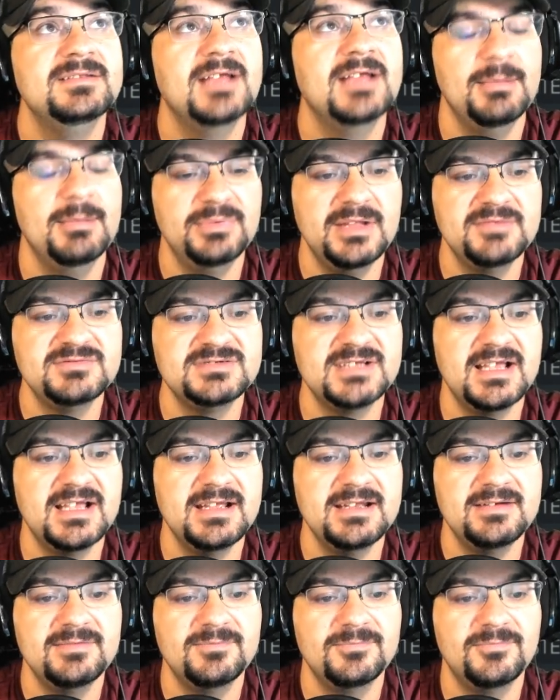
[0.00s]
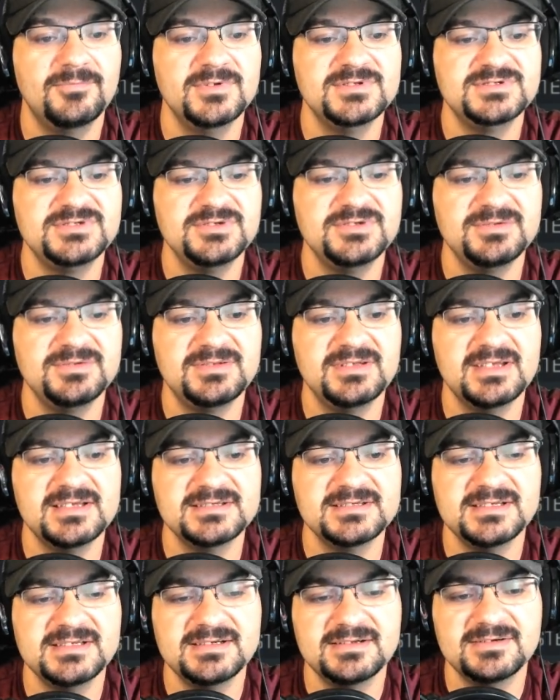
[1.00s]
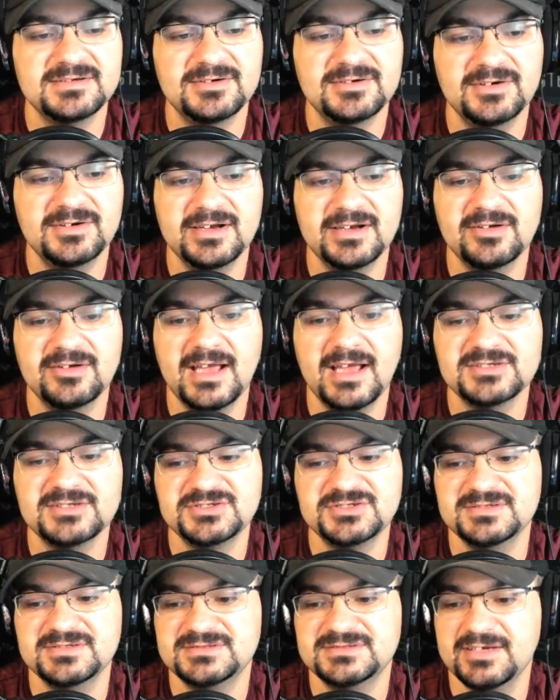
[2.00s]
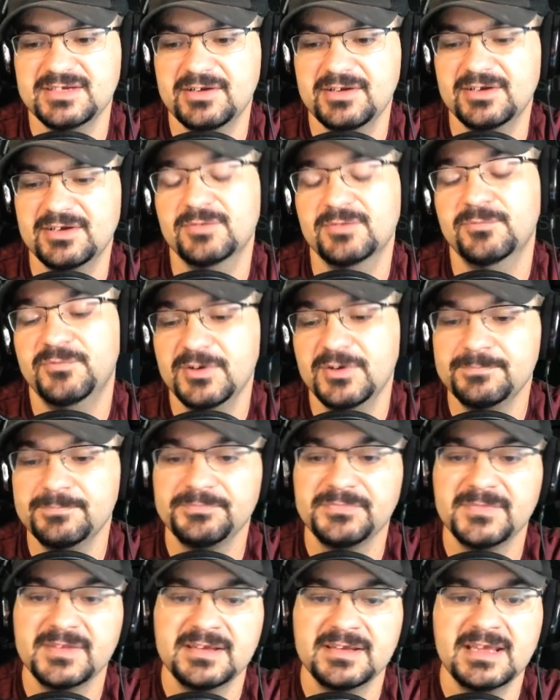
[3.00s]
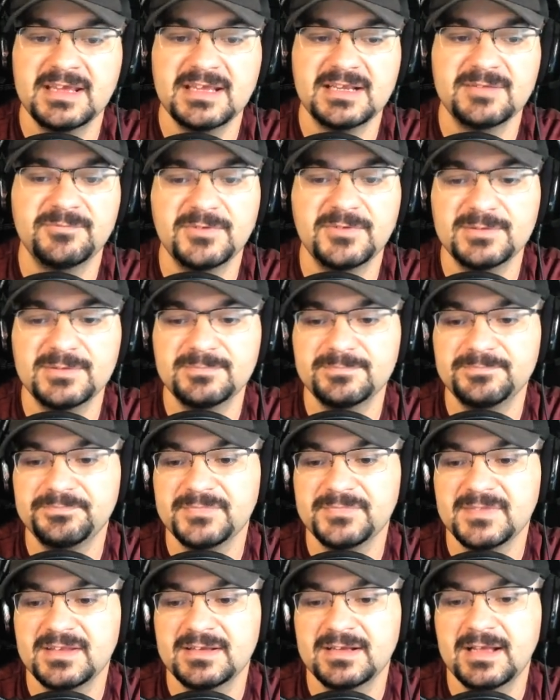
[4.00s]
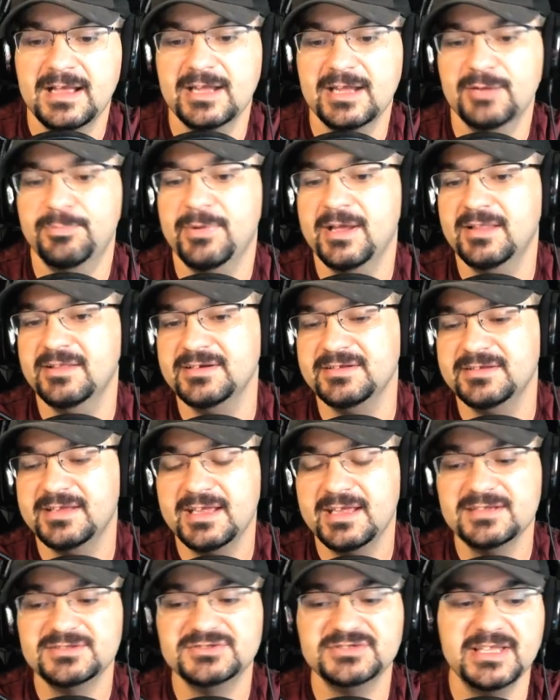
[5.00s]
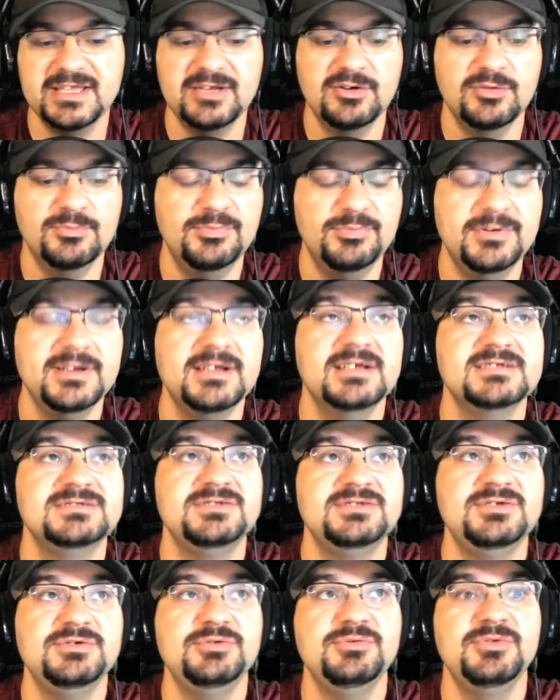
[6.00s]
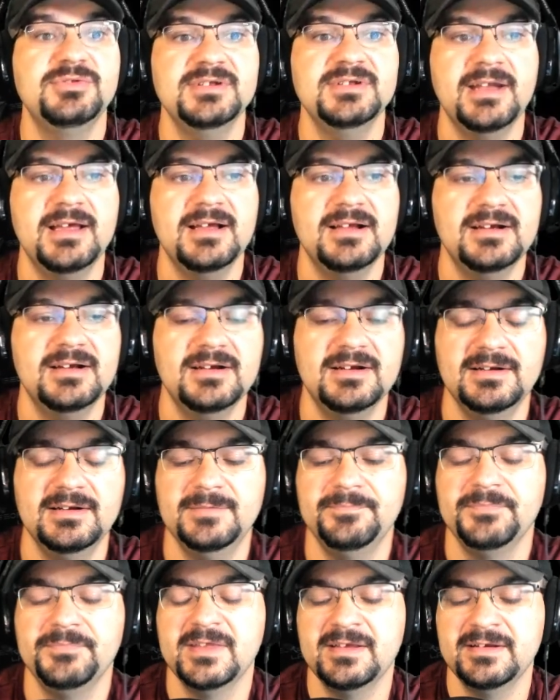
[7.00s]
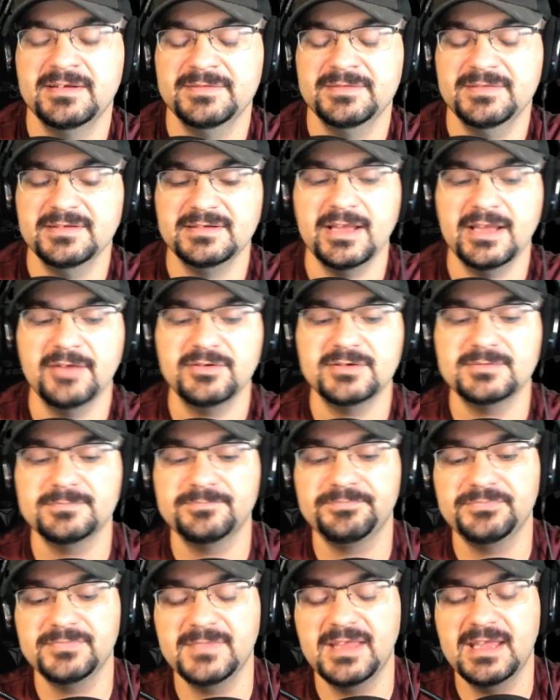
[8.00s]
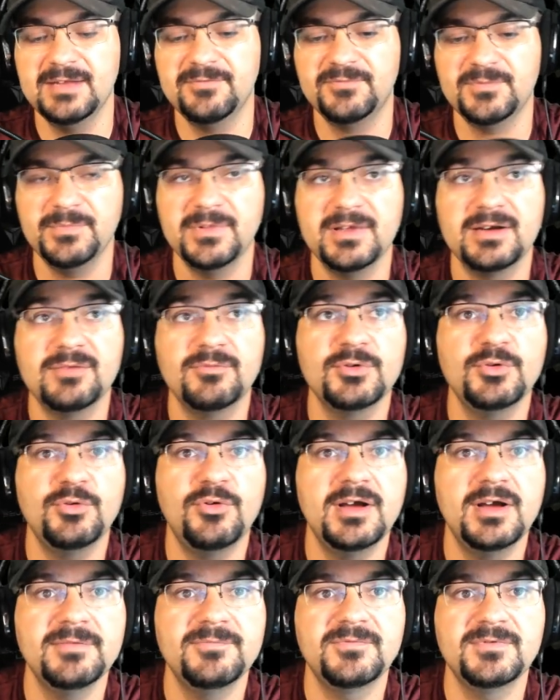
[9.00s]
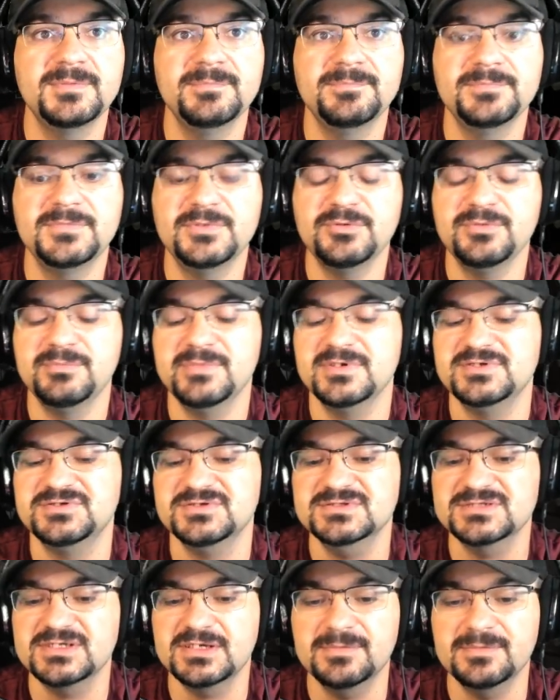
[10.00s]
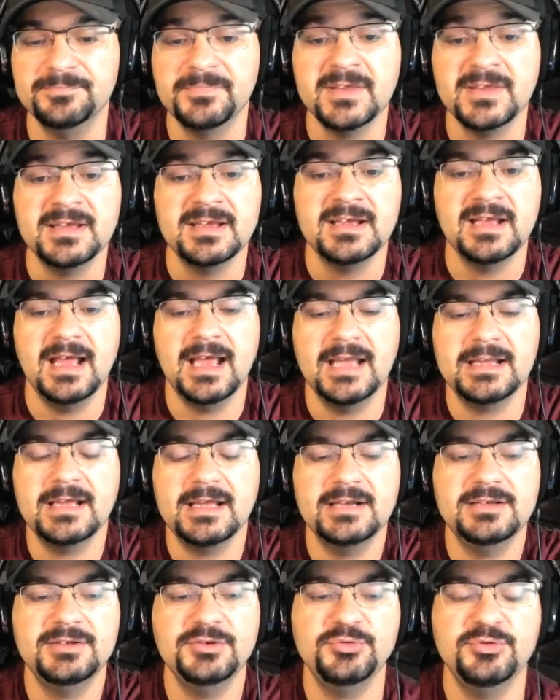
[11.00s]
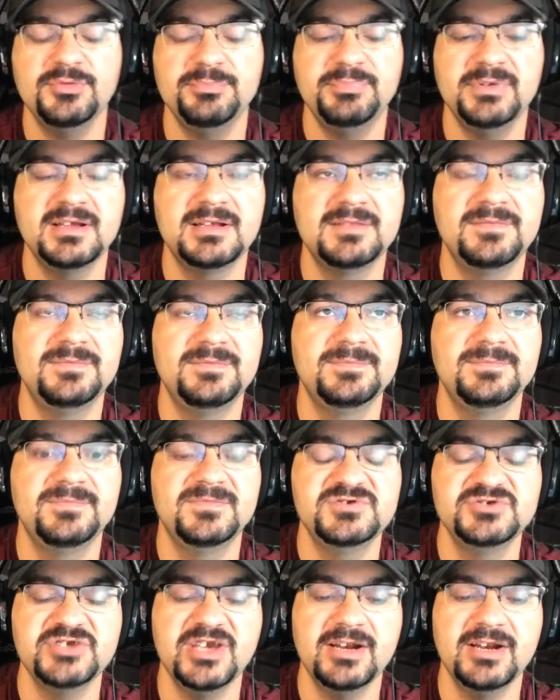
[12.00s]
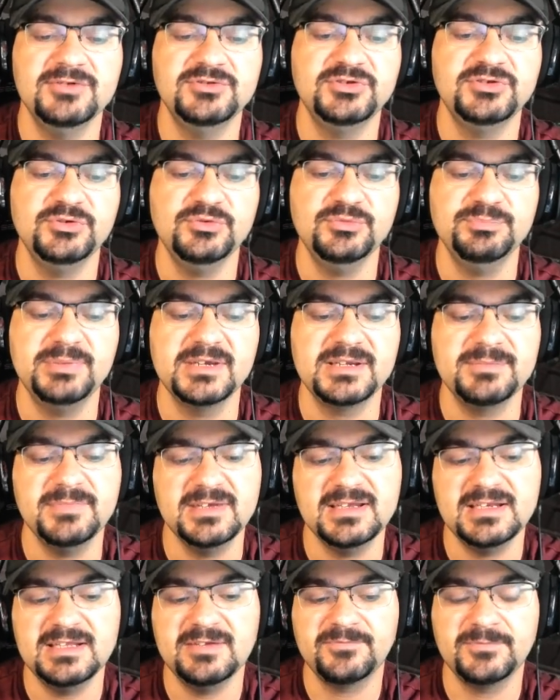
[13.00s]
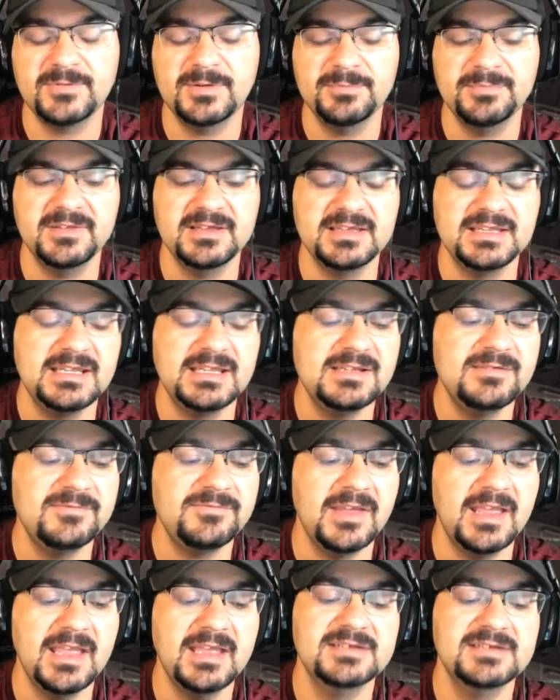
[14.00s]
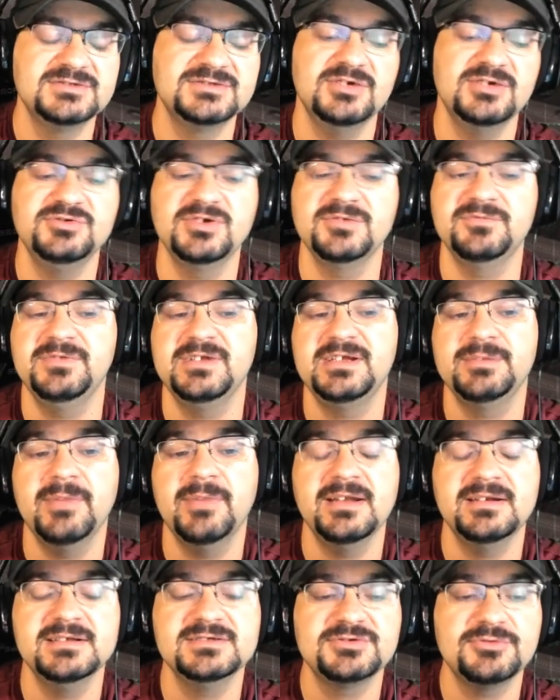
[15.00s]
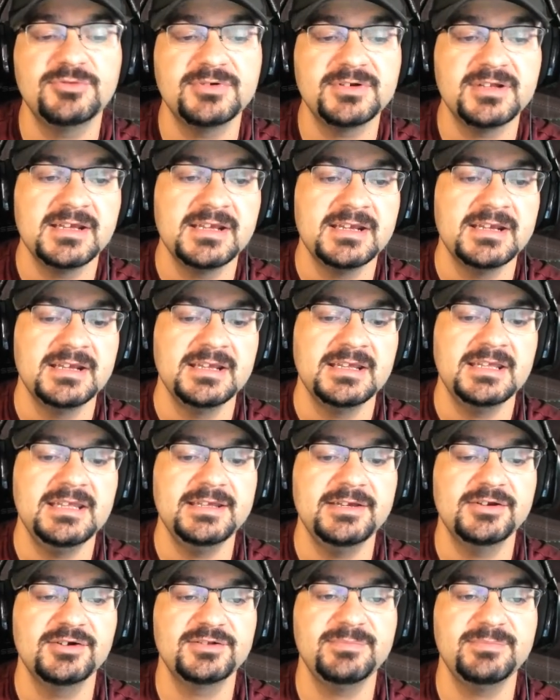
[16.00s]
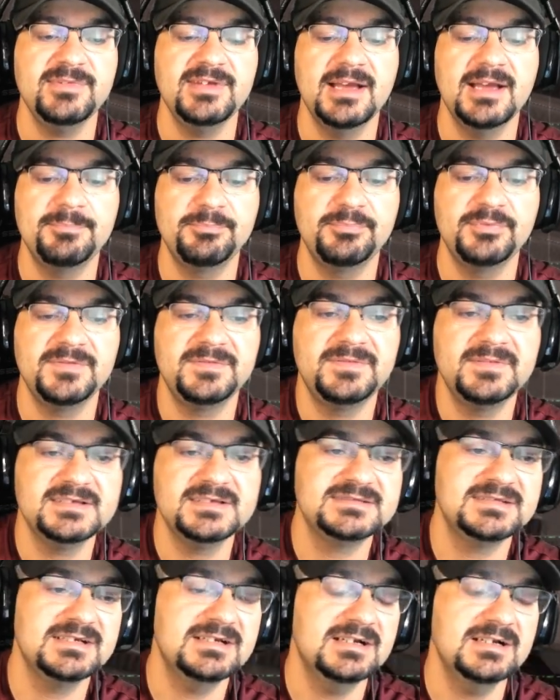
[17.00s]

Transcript: top left side. Once you does it, or it'll actually say right here confirm. Hit confirm, autopilot engage. It'll bring us to the encounter, and from there we'll go on from doing missions. I gotta do a big shout out to Big Meanie from the Eve and Star Trek Fleet Command Discord. He hooked me up with this